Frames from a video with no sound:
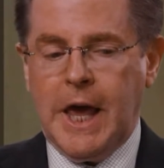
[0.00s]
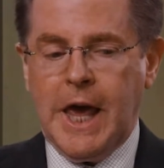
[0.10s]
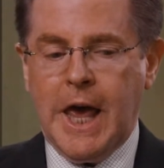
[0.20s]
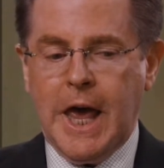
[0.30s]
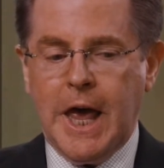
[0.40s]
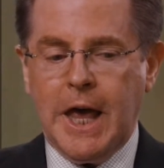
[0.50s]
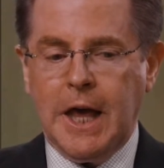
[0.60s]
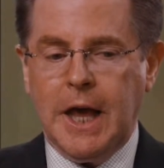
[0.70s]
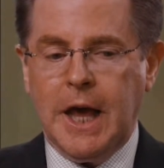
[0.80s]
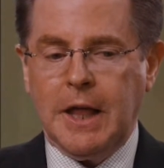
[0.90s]
Uh,
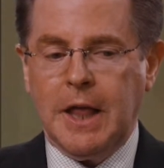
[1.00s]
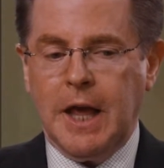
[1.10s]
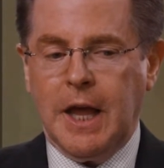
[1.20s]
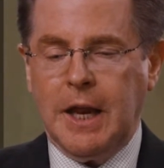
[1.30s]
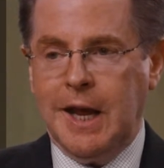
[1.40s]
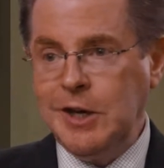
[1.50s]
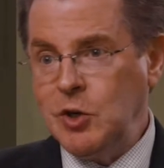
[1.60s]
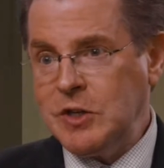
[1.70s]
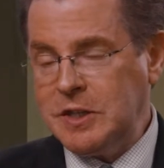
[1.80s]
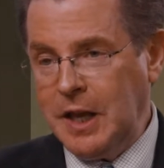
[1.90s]
and then,
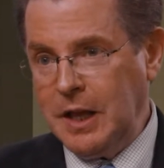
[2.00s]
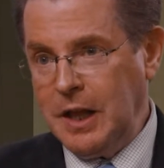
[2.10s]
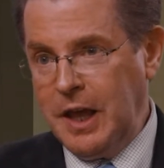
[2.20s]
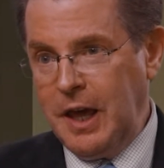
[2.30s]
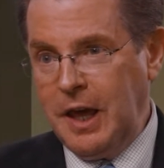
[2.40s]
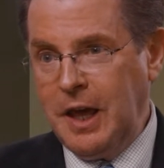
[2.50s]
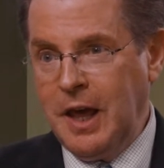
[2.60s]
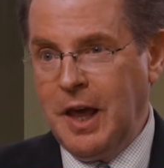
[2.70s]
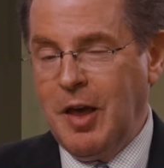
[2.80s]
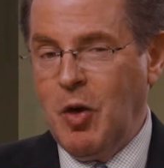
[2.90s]
interestingly,
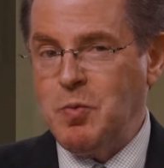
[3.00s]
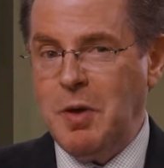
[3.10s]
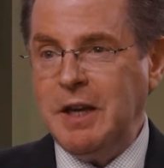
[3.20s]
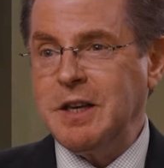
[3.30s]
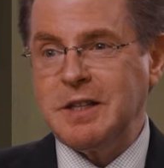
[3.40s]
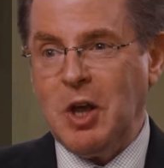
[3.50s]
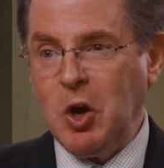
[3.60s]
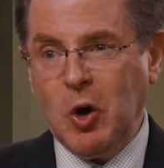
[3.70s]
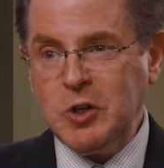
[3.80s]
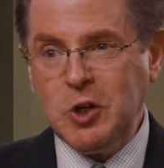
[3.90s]
basal cell
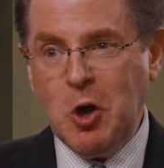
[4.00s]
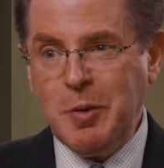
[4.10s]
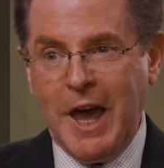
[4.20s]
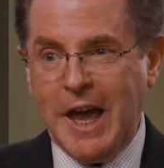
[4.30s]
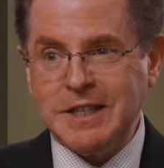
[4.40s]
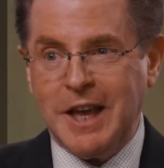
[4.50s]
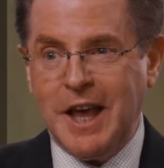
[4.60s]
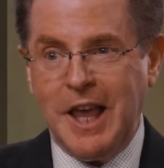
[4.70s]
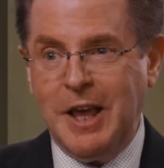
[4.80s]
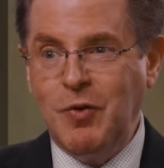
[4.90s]
carcinoma has
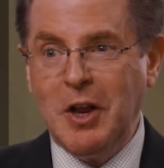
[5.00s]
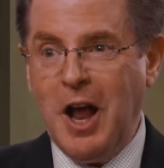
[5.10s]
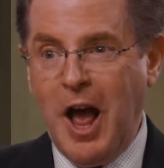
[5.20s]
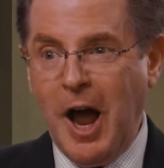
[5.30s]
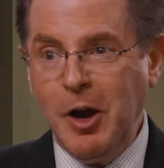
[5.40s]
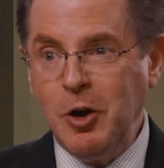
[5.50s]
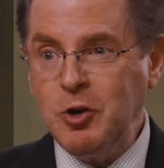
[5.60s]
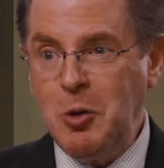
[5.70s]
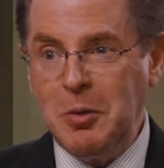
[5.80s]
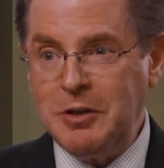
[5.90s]
an even higher
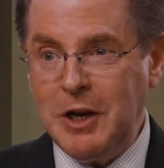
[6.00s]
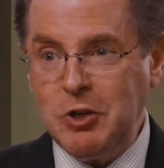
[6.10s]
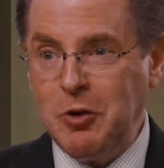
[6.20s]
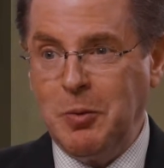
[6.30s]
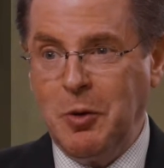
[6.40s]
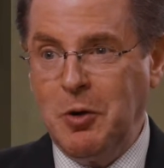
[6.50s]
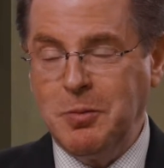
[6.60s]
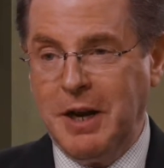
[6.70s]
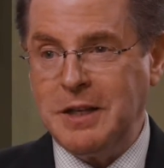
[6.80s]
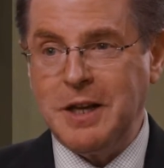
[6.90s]
tumor mutational burden,
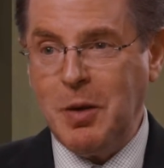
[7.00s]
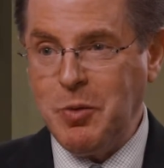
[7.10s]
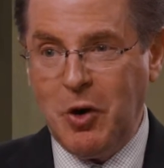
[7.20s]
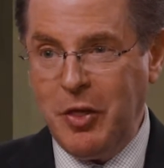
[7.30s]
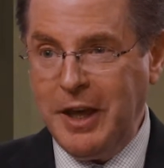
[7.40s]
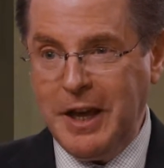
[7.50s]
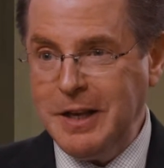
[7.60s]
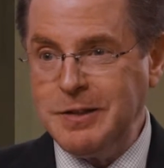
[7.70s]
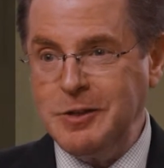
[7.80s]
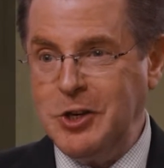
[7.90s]
but it's not part of the
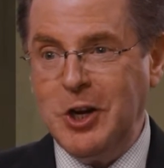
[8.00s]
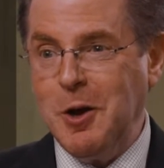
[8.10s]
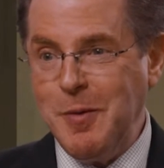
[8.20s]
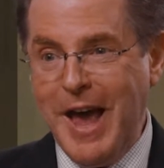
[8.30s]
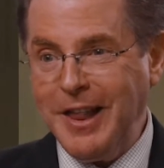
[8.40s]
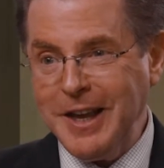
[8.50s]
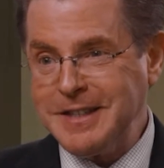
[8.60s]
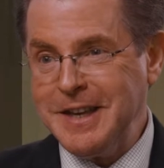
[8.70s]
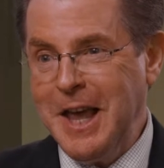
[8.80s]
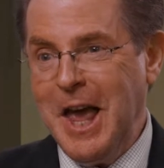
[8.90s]
cancer genome
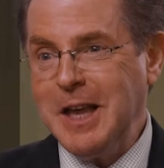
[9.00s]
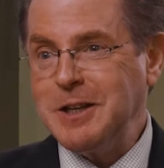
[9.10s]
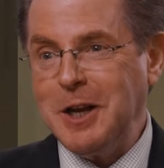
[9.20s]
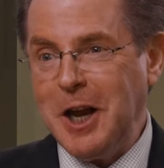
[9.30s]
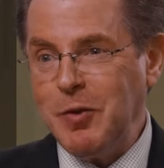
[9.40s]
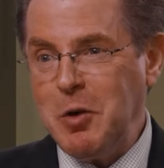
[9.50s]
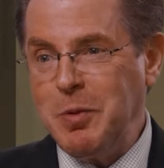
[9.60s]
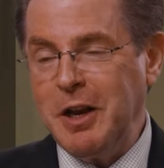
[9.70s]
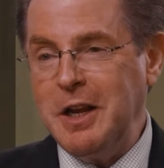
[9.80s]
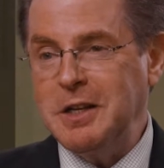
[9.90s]
atlas. So not
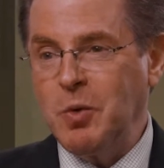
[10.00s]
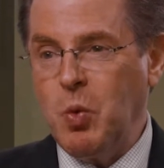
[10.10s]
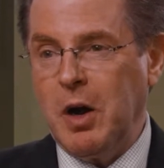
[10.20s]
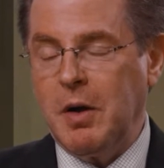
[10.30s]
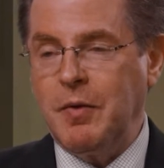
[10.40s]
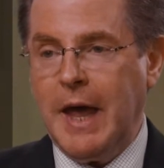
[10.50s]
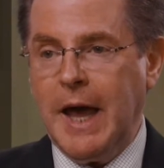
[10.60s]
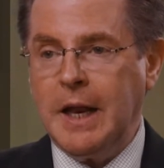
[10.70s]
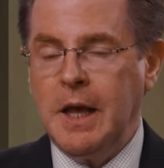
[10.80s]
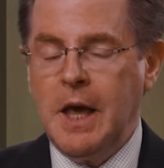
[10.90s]
everybody's aware of
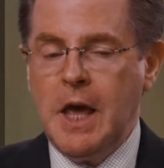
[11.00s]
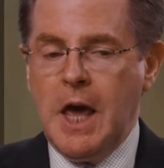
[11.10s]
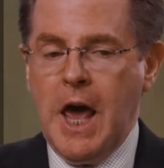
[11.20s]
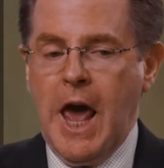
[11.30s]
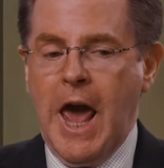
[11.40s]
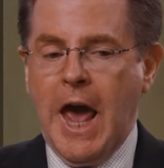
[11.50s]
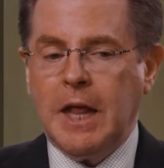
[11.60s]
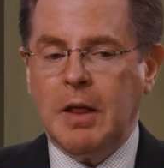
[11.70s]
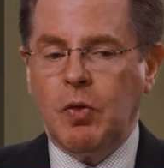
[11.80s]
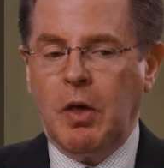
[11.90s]
that.
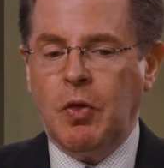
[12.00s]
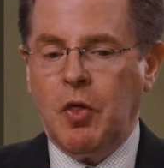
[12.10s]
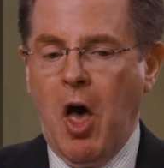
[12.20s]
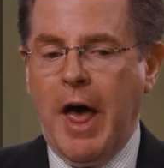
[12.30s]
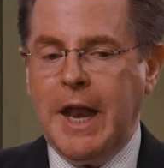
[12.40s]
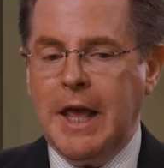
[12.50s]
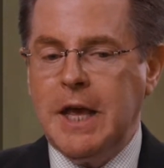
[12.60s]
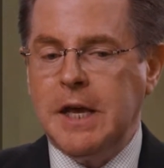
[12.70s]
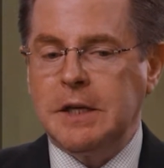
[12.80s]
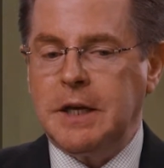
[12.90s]
And the thought
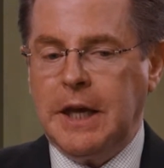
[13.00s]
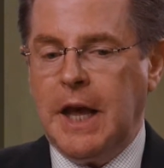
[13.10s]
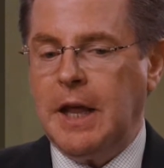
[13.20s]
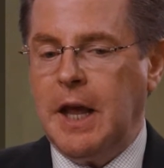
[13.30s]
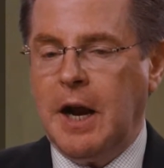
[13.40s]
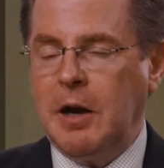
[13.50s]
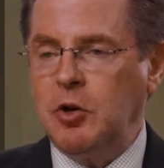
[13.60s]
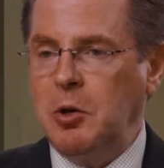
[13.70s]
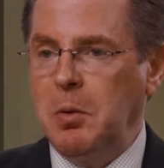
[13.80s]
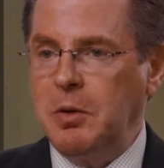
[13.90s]
is, again, that
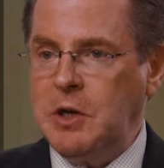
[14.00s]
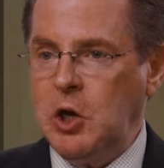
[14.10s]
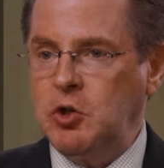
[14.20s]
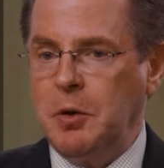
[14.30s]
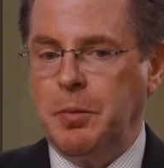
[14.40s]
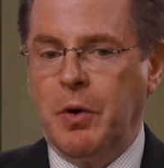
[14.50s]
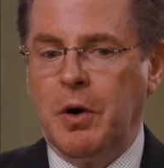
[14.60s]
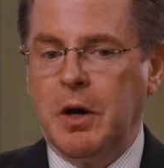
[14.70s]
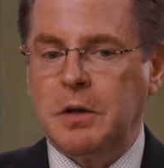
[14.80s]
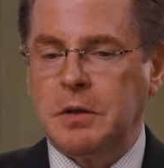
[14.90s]
higher tumor mutational
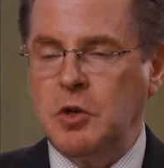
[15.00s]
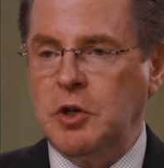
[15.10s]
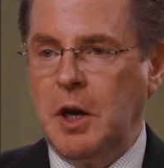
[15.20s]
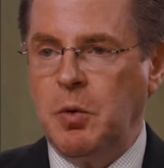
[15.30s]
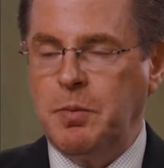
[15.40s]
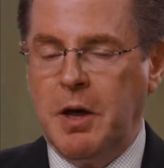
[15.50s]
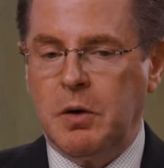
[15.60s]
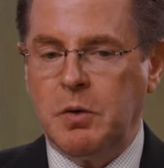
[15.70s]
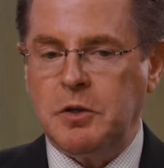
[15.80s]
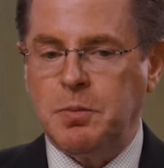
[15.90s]
burden is associated with
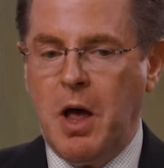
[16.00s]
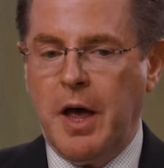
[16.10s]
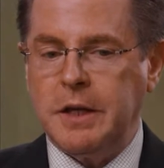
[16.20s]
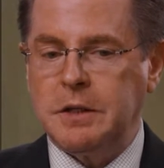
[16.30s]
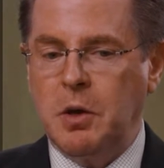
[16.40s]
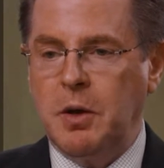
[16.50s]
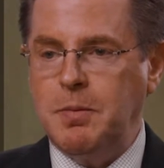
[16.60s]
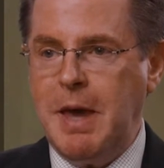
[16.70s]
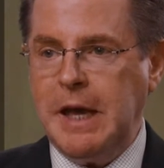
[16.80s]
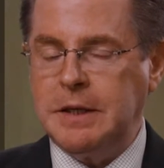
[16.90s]
better response, so it
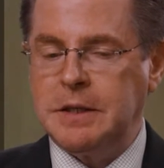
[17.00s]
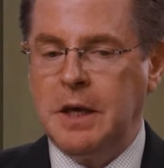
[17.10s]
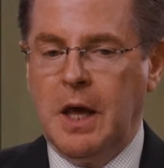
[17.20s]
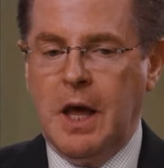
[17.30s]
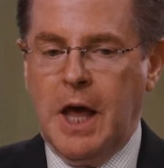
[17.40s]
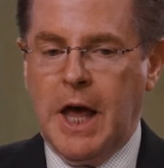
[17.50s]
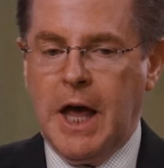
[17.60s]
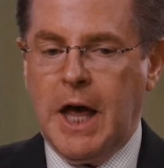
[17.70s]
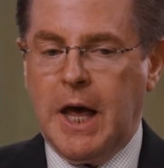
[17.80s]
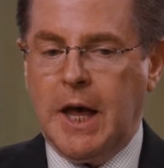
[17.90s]
makes
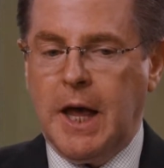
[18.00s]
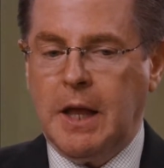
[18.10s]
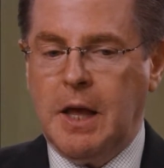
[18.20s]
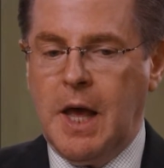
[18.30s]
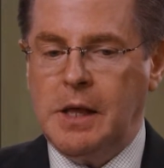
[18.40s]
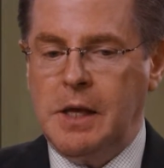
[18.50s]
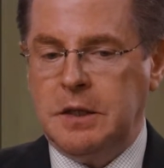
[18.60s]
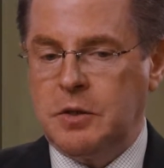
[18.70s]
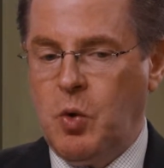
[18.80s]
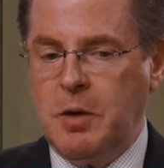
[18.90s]
uh, at
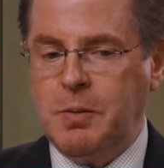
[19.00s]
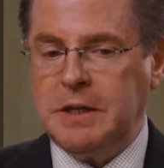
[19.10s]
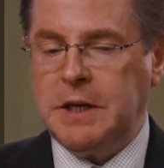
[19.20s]
least squamous